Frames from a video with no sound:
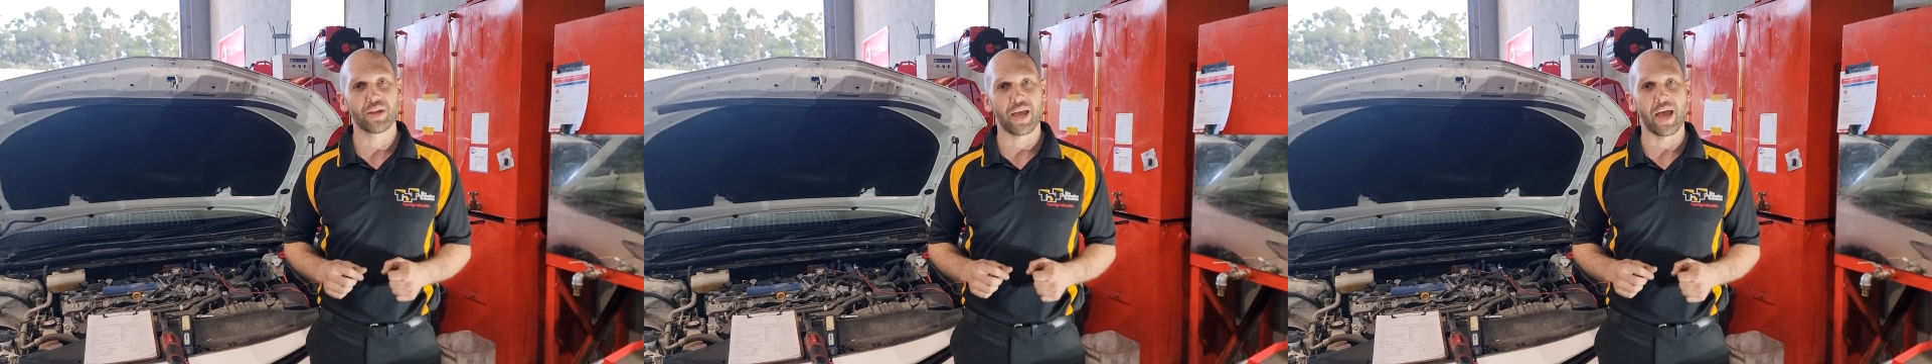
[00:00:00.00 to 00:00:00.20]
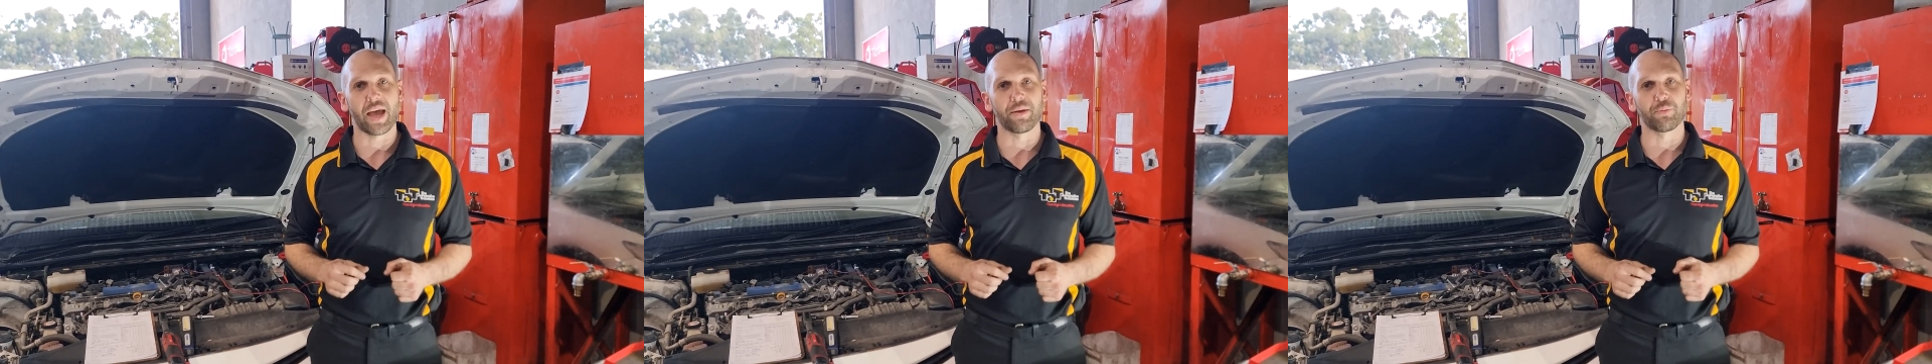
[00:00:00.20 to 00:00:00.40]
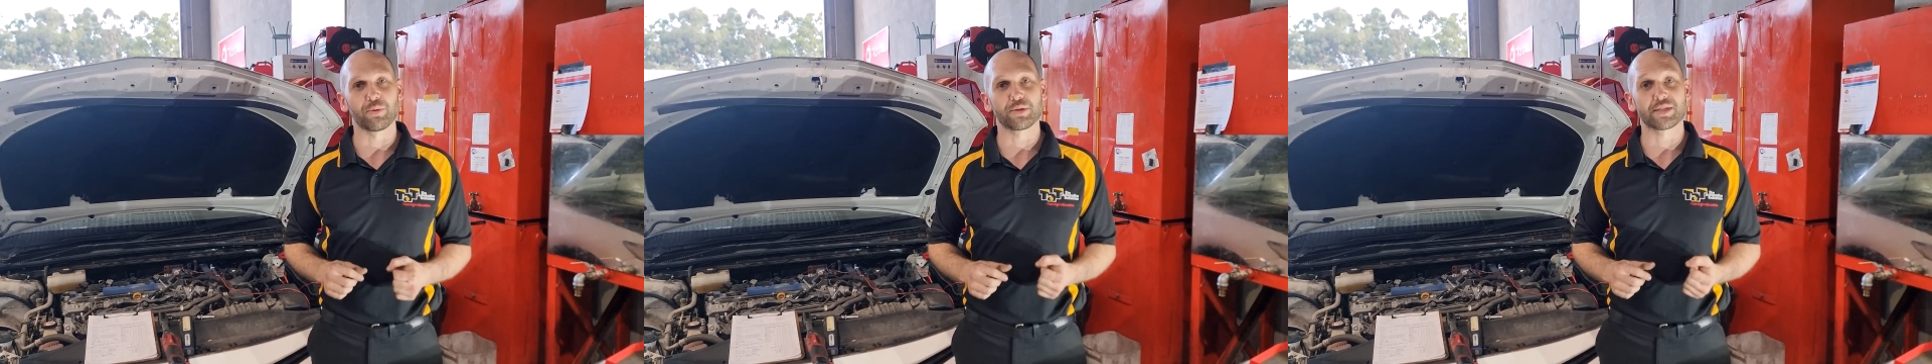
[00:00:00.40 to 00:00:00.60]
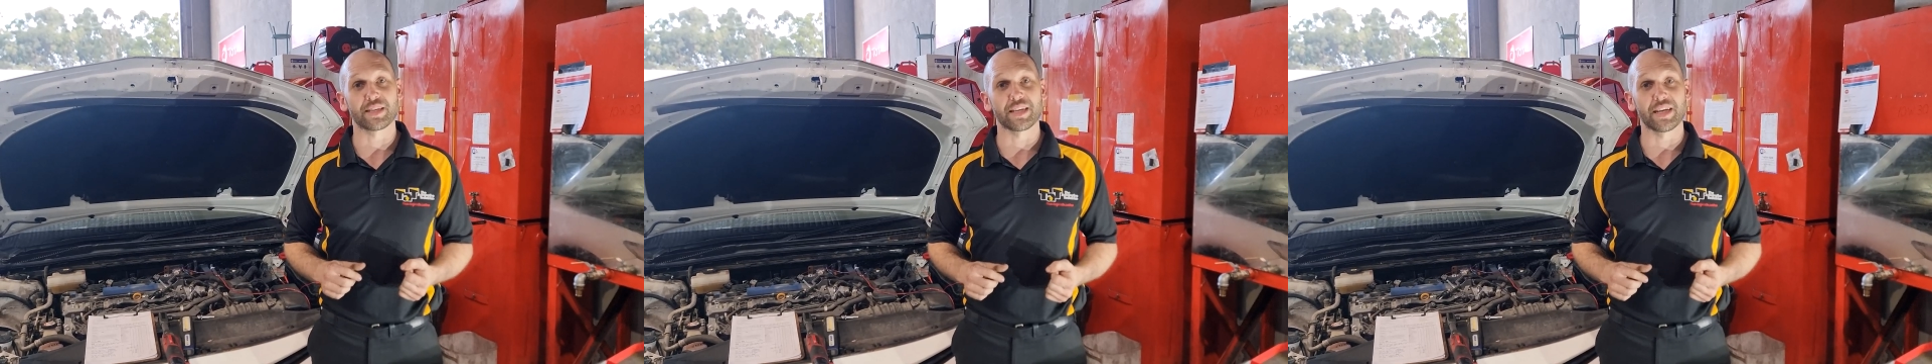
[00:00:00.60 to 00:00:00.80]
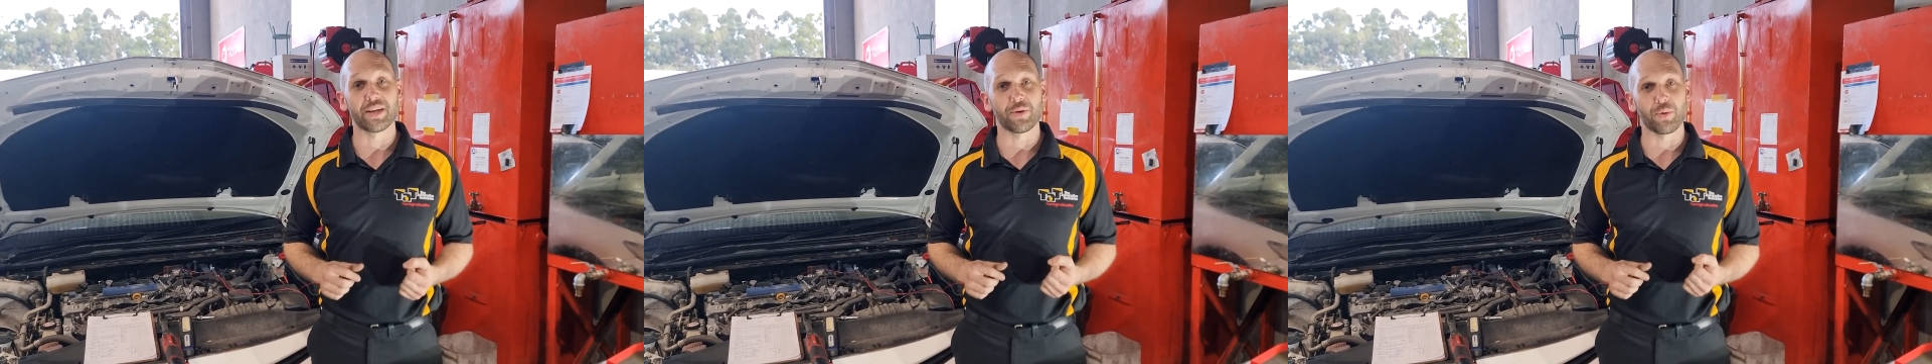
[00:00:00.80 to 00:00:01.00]
and we'll
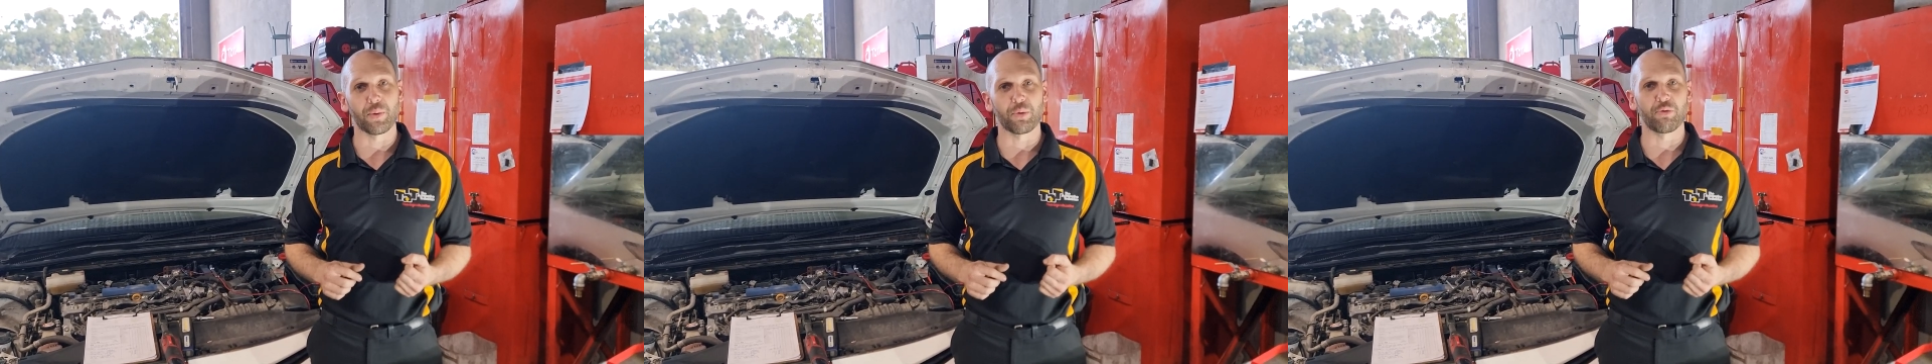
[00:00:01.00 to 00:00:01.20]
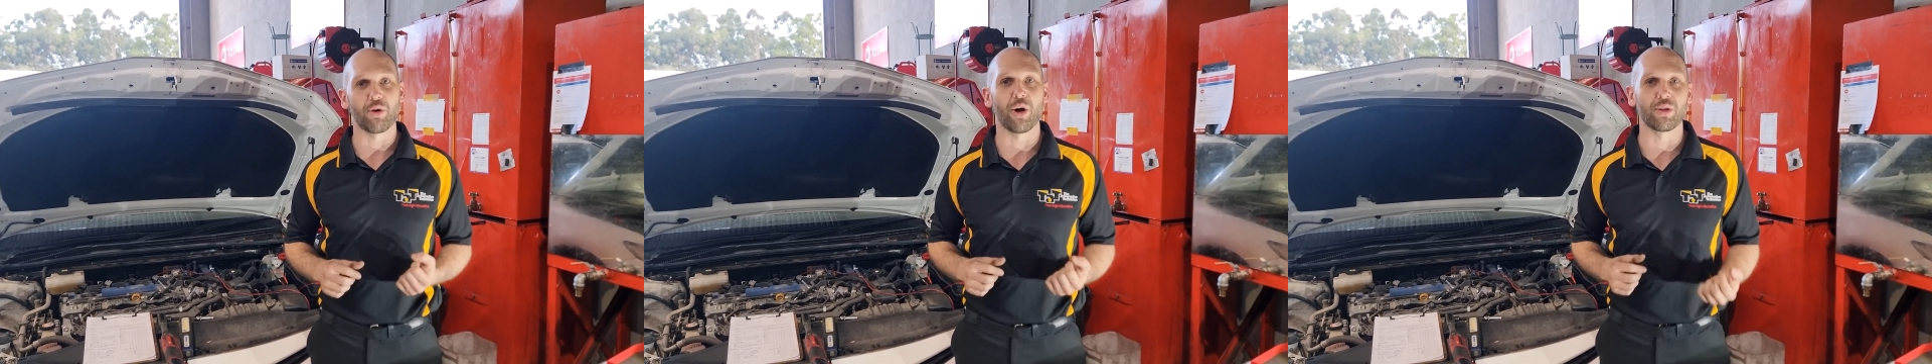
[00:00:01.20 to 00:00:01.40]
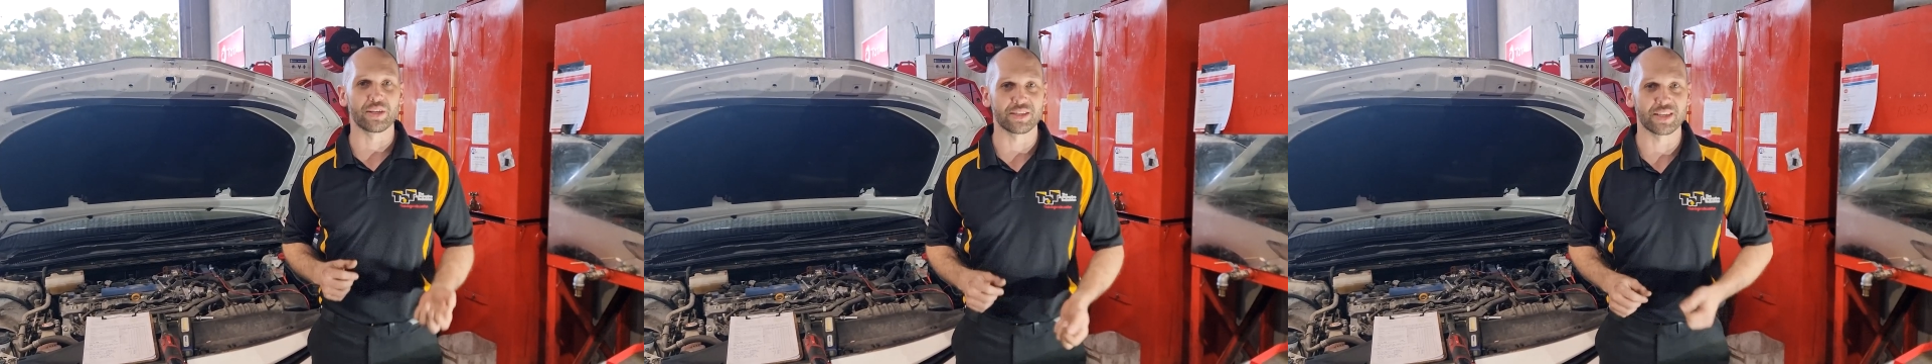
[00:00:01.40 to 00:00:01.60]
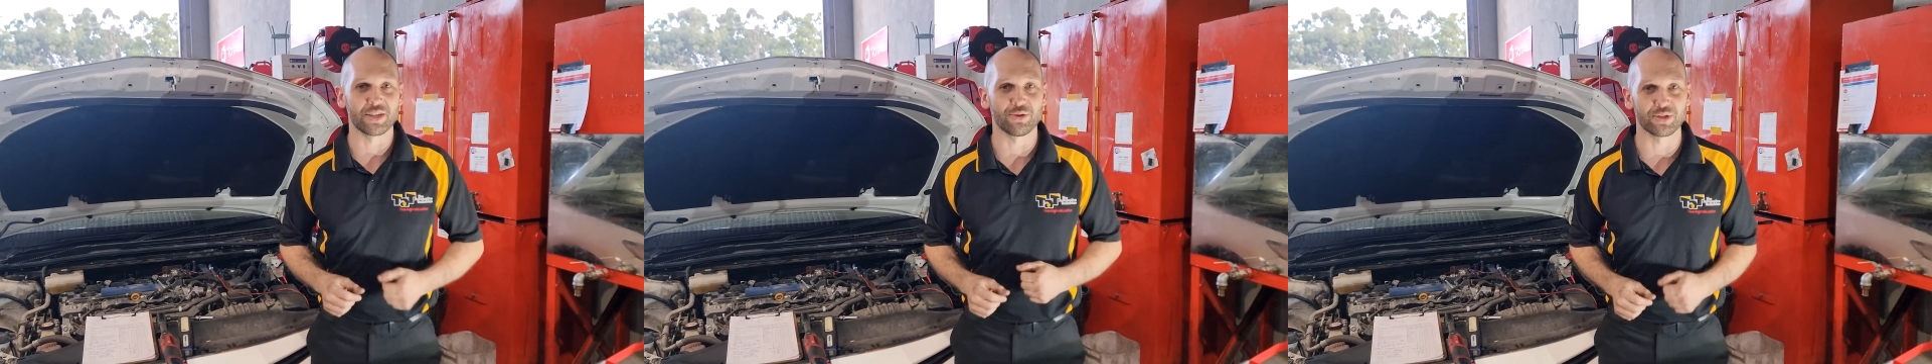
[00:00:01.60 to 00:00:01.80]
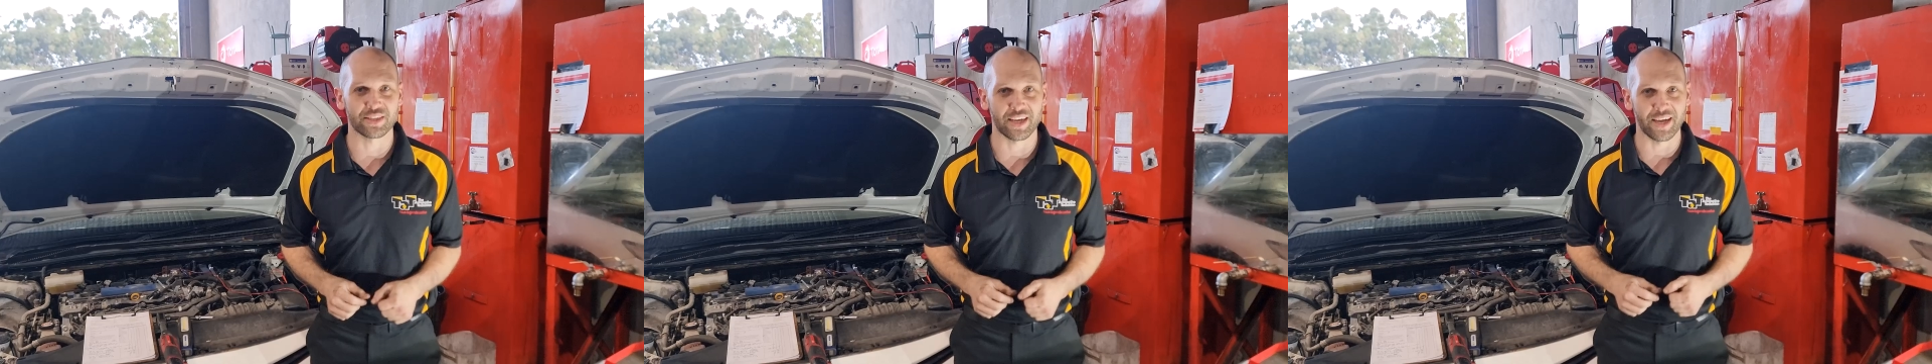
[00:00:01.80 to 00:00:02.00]
see you when we roll into
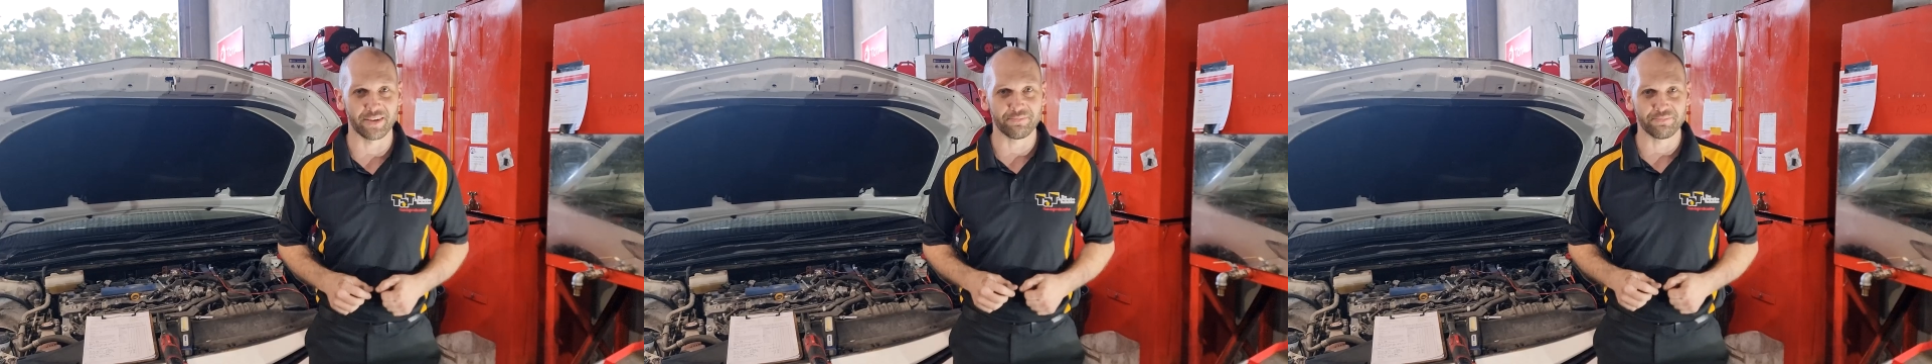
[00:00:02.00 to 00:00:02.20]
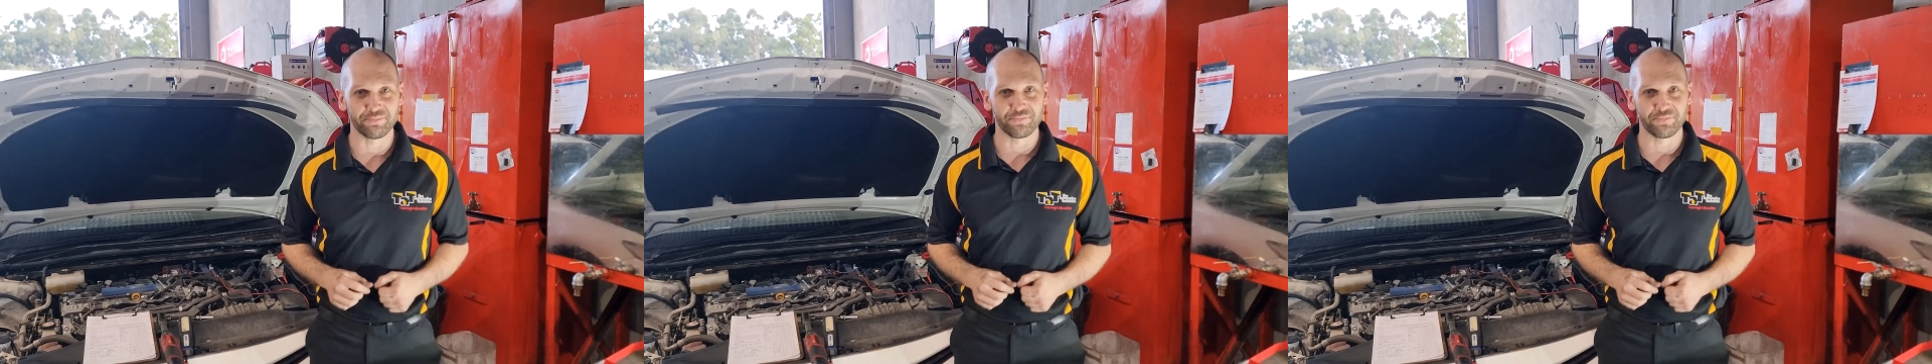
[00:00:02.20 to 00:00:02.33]
your town.